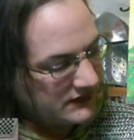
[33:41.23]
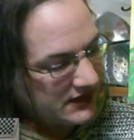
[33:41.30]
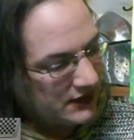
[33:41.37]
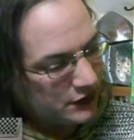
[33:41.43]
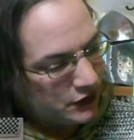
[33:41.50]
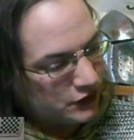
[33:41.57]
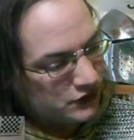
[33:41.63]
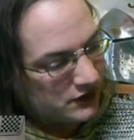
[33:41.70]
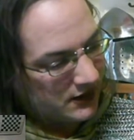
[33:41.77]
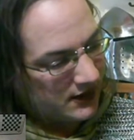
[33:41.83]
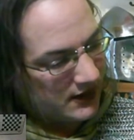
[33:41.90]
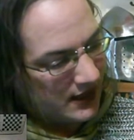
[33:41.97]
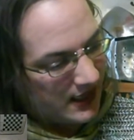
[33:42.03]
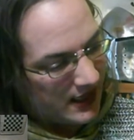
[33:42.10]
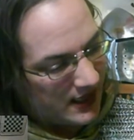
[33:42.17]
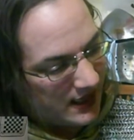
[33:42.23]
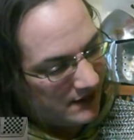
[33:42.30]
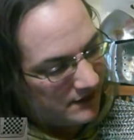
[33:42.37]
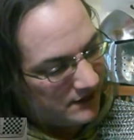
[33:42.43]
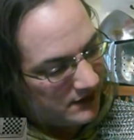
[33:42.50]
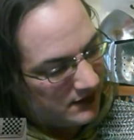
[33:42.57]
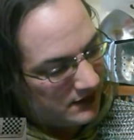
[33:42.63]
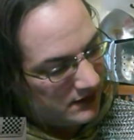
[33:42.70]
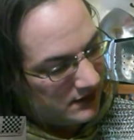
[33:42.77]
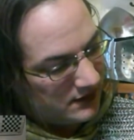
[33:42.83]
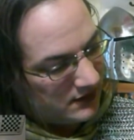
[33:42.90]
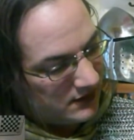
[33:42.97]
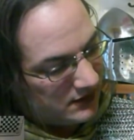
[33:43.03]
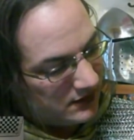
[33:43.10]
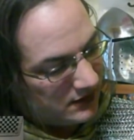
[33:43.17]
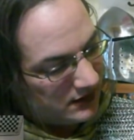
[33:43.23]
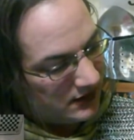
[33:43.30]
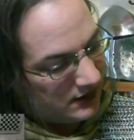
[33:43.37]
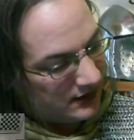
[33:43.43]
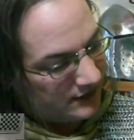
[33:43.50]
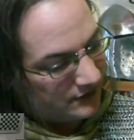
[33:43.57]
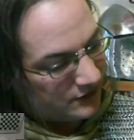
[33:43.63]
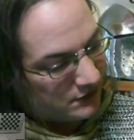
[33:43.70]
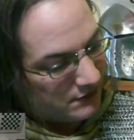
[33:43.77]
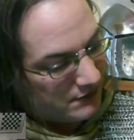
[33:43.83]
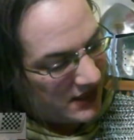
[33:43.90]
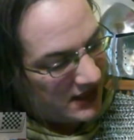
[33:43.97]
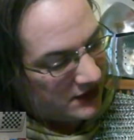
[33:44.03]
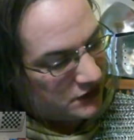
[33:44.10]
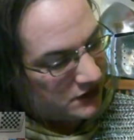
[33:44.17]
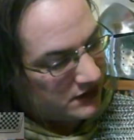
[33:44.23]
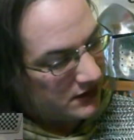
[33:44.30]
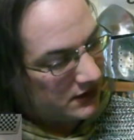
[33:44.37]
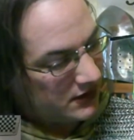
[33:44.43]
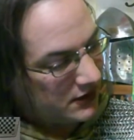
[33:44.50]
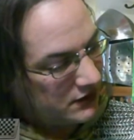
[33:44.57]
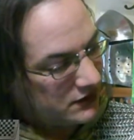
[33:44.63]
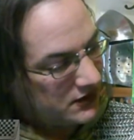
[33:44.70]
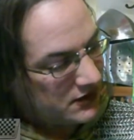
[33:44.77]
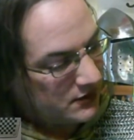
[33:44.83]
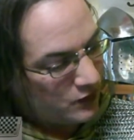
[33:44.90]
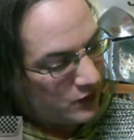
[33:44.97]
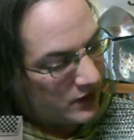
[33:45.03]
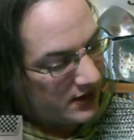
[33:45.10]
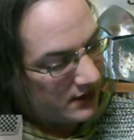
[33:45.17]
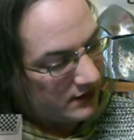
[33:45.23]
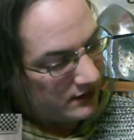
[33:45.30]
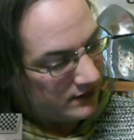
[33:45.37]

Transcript: Usually they have little information on here somewhere.